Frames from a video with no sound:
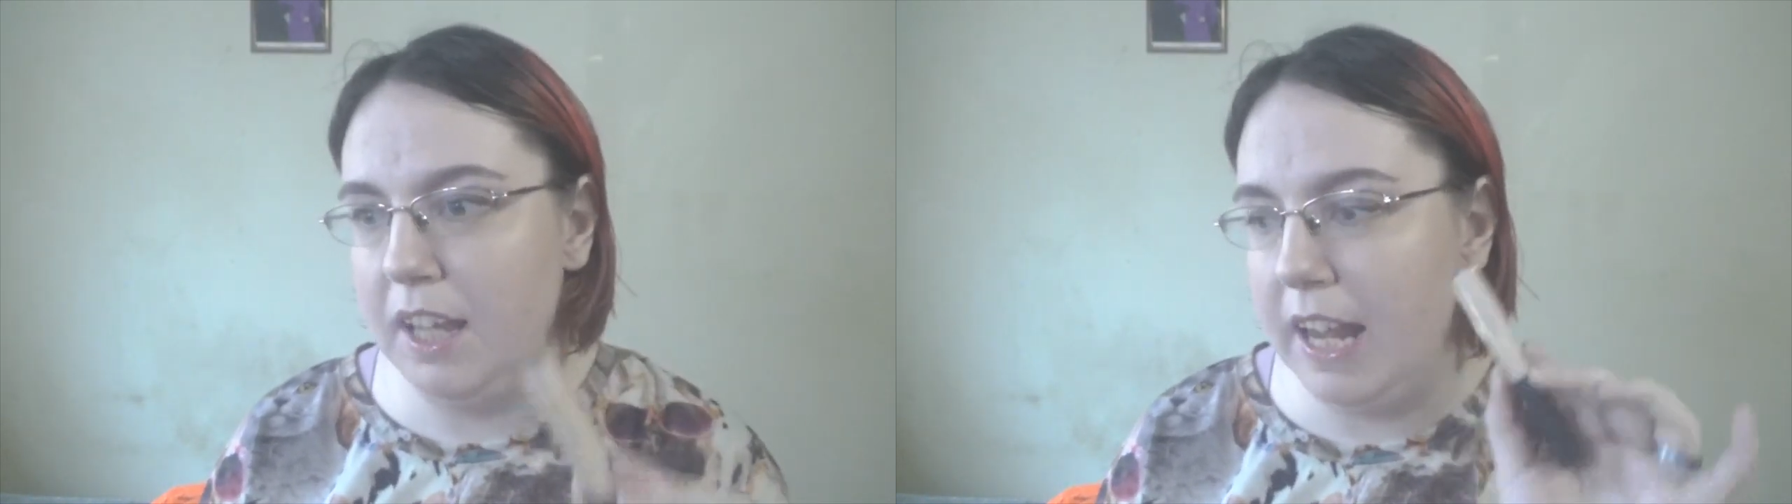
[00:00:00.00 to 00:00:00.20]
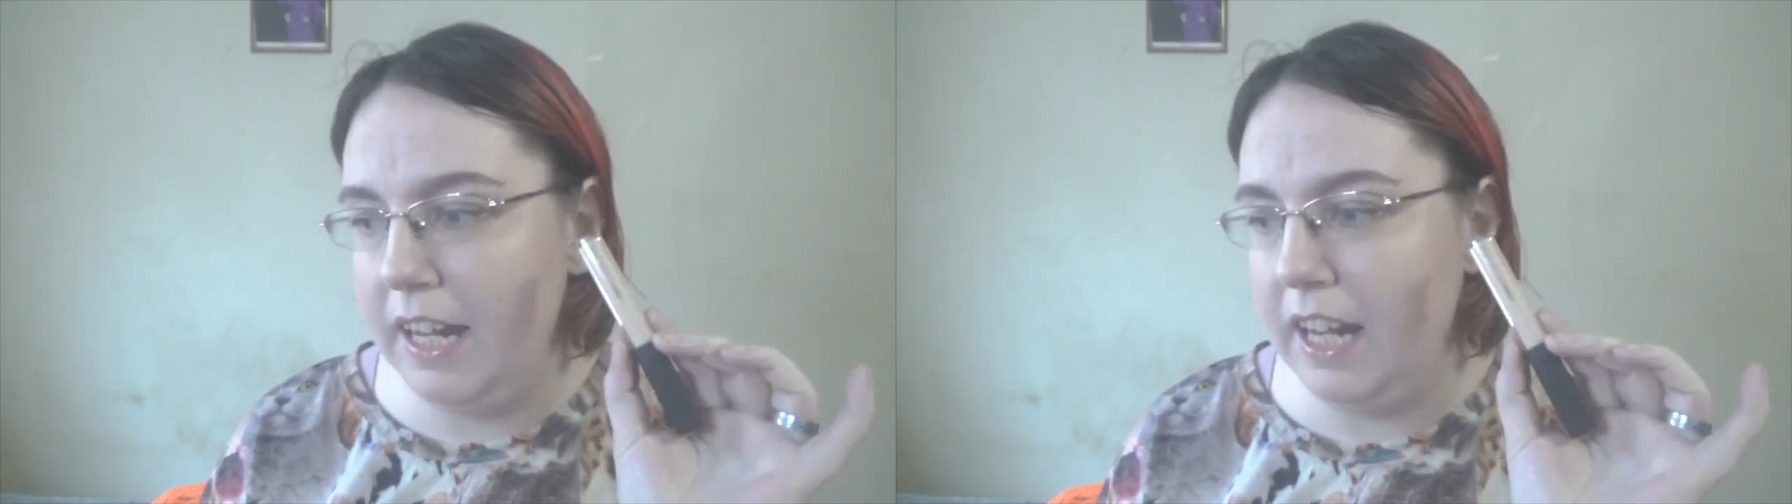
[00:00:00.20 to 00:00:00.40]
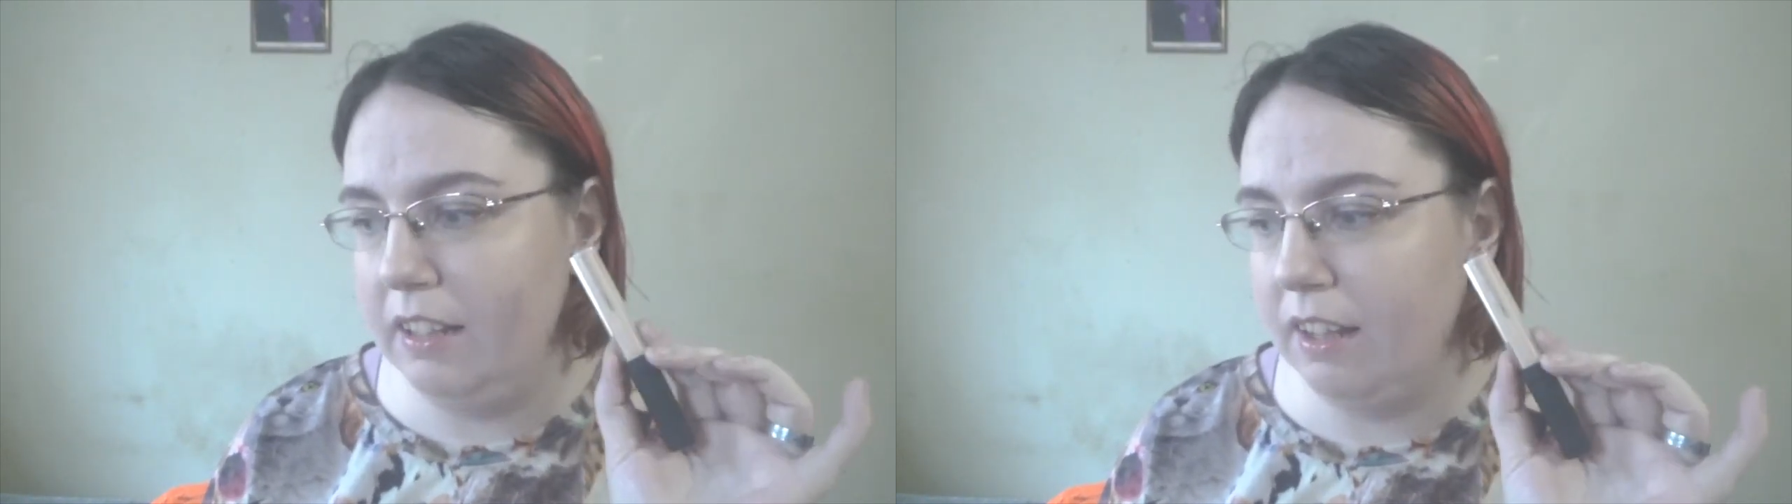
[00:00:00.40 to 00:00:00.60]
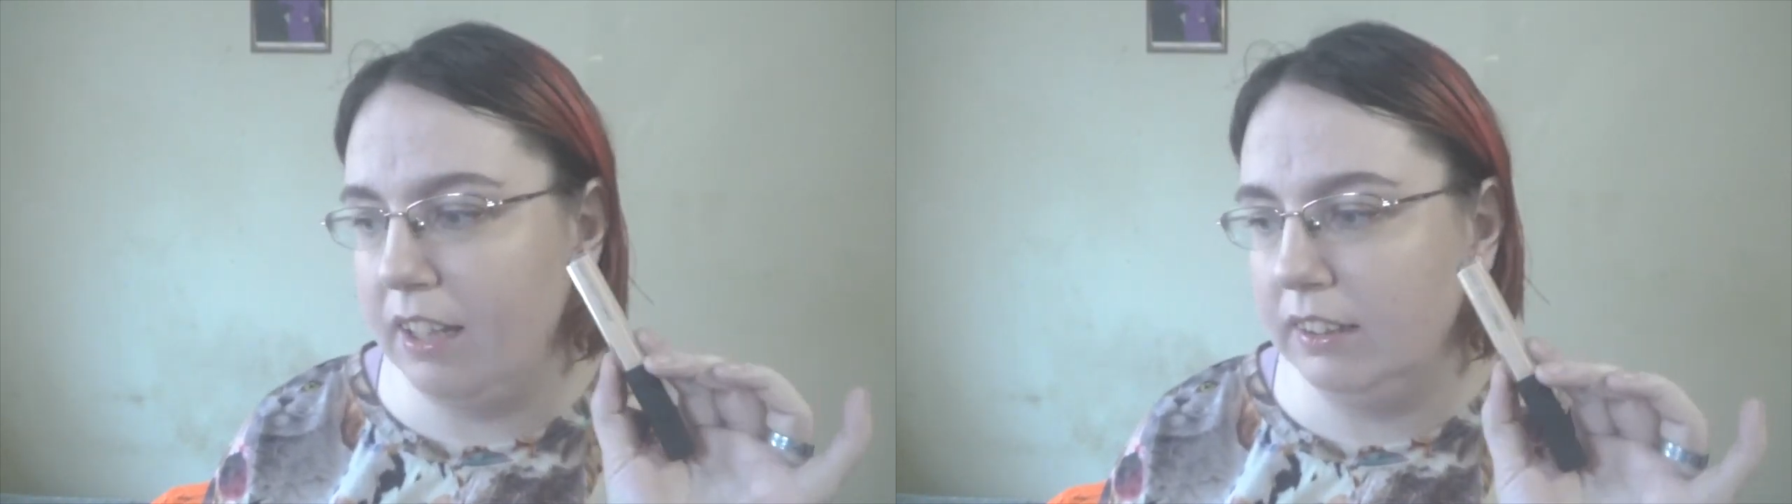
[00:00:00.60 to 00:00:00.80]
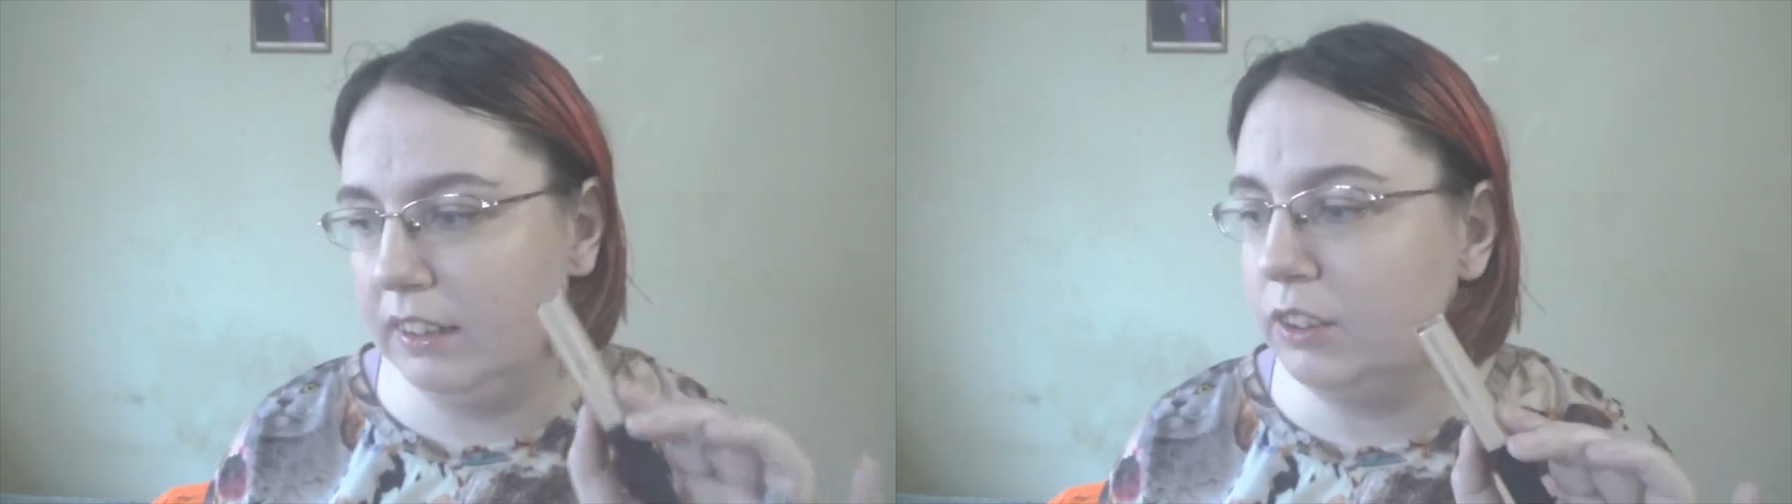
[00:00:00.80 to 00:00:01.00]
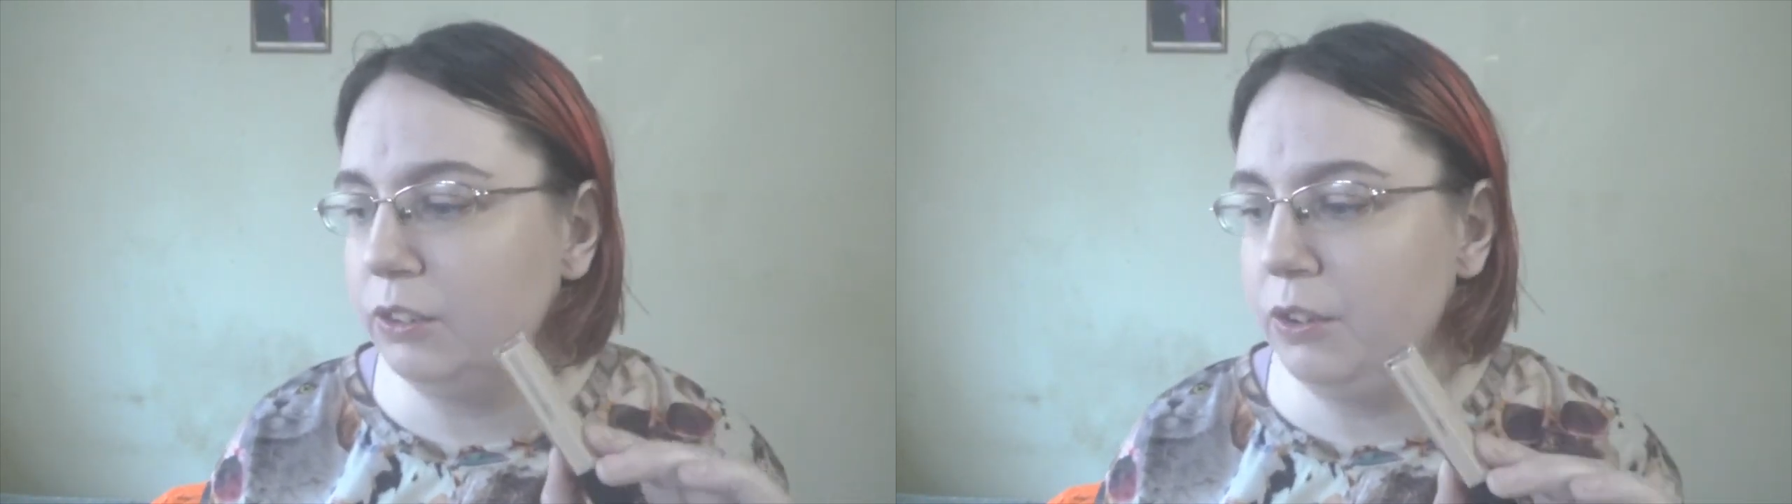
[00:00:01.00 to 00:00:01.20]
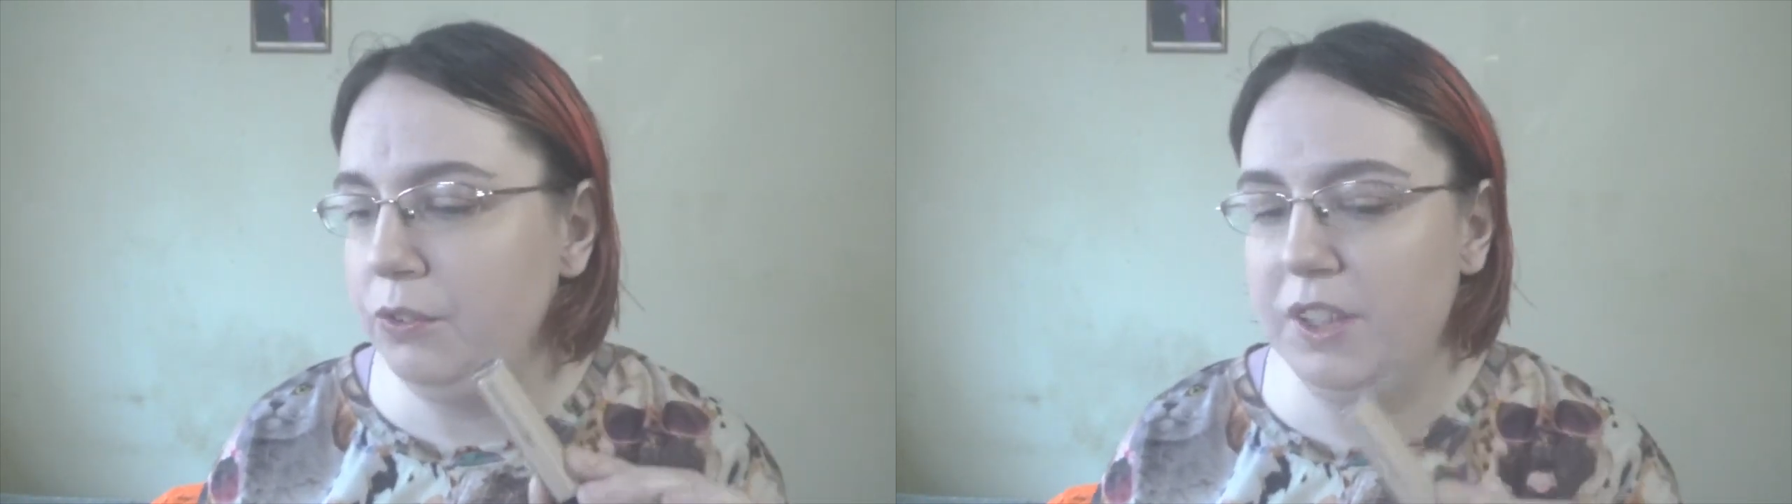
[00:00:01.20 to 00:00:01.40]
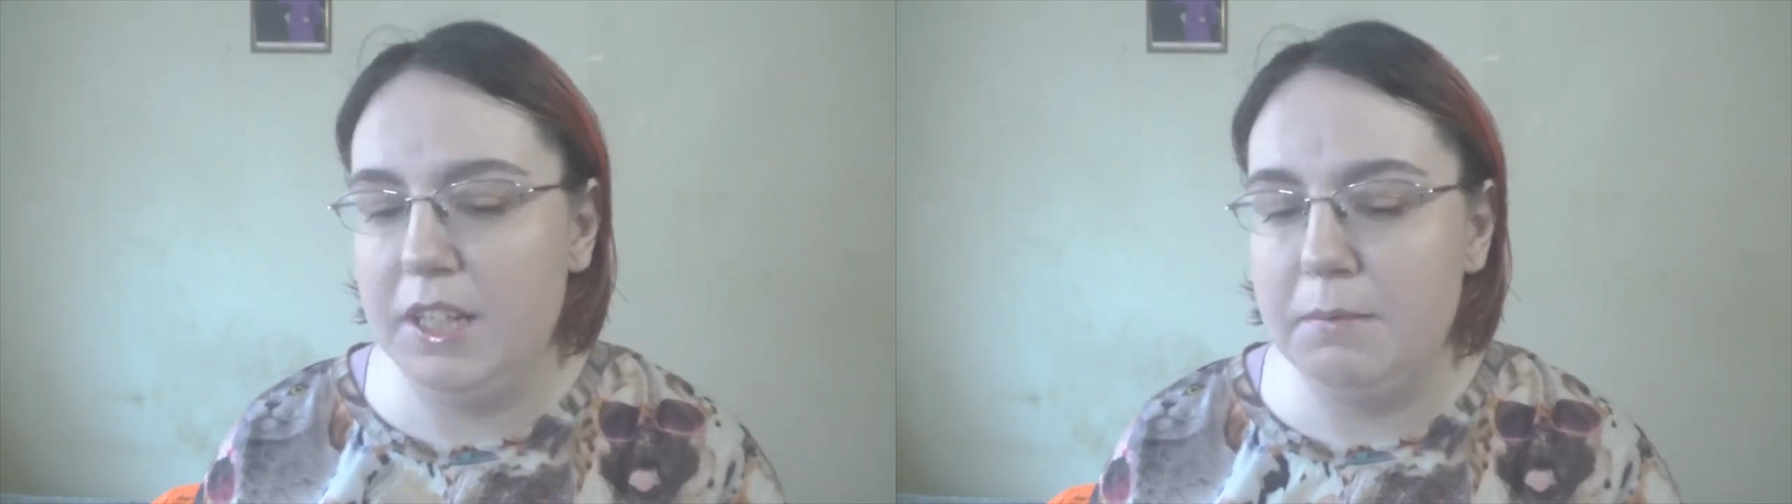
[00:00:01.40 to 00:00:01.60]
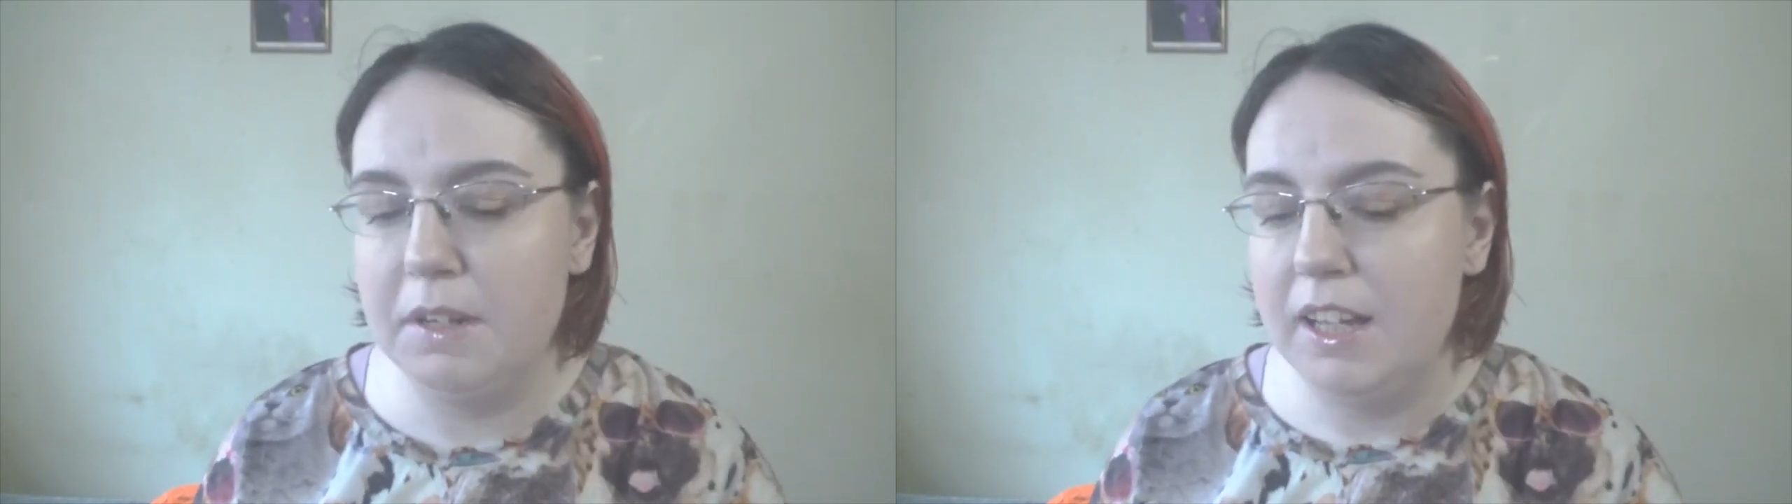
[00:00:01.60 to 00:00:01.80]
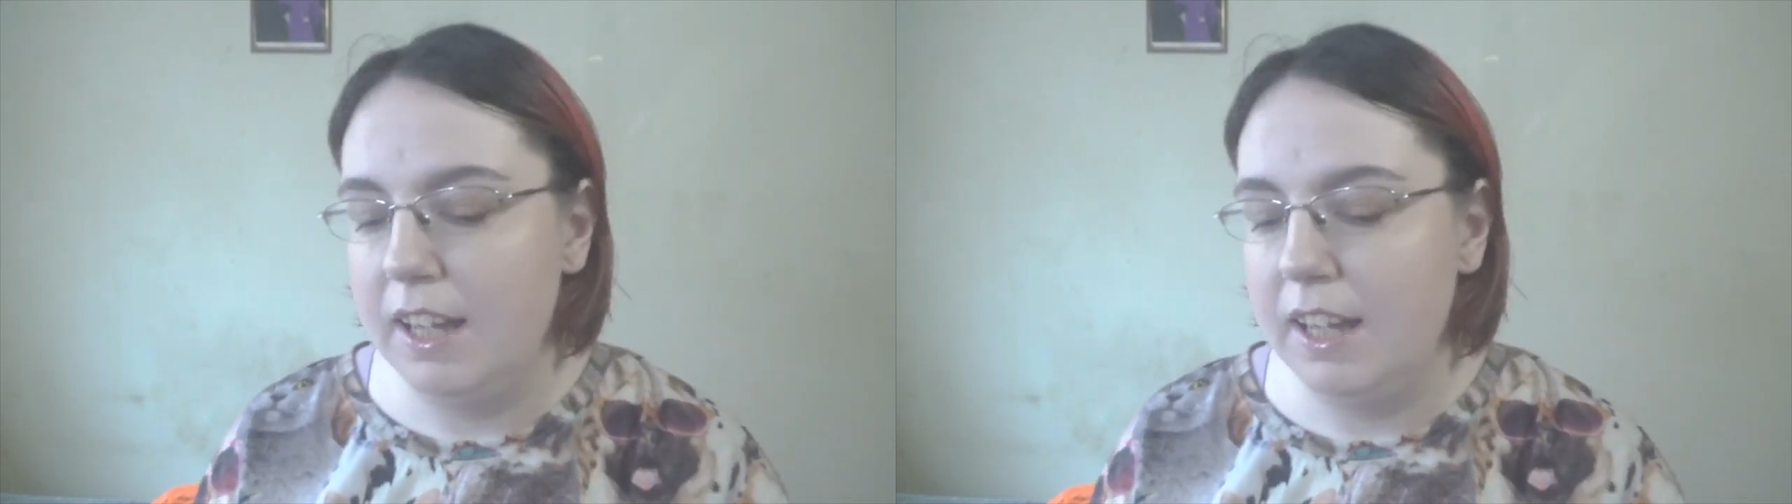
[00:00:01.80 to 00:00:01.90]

And it's a little too deep.